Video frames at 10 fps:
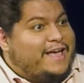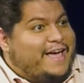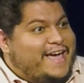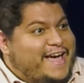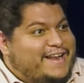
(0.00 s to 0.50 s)

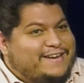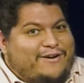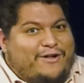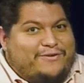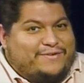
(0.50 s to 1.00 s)
and
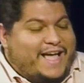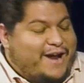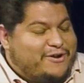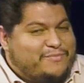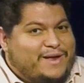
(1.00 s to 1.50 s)
all of
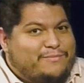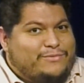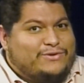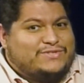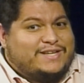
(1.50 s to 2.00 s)
Caribbean
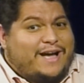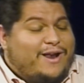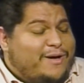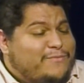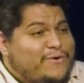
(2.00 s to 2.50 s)
music, a
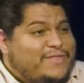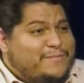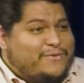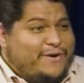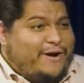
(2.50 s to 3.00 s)
lot more
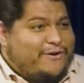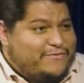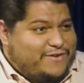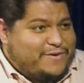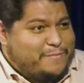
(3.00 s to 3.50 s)
than
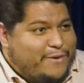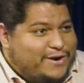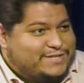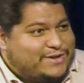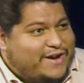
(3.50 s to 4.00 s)
Prokofiev and
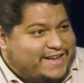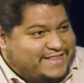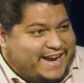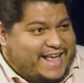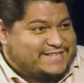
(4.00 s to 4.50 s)
Bartok in
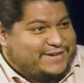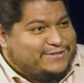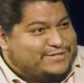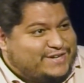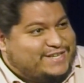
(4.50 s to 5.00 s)
the
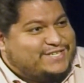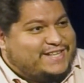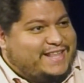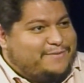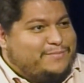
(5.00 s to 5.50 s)
classical
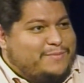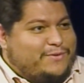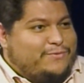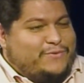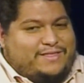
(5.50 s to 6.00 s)
tradition that
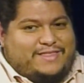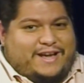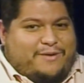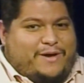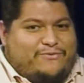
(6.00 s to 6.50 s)
people, when
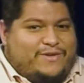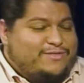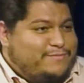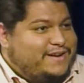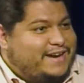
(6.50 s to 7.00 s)
think about
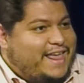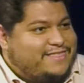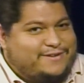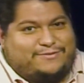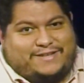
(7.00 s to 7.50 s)
rhythmic
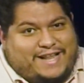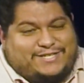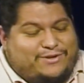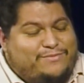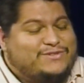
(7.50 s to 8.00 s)
classical,
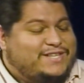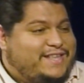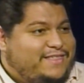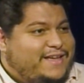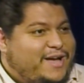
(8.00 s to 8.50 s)
classical music,
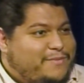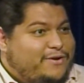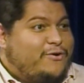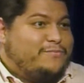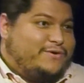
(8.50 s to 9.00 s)
they think
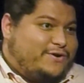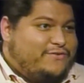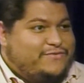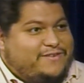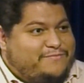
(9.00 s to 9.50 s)
about, oh,
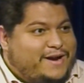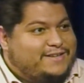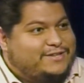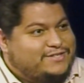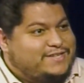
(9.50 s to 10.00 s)
Prokofiev,
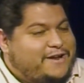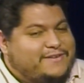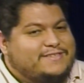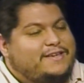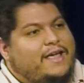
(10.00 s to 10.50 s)
Bartok,
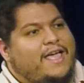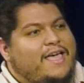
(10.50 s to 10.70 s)
Stravinsky.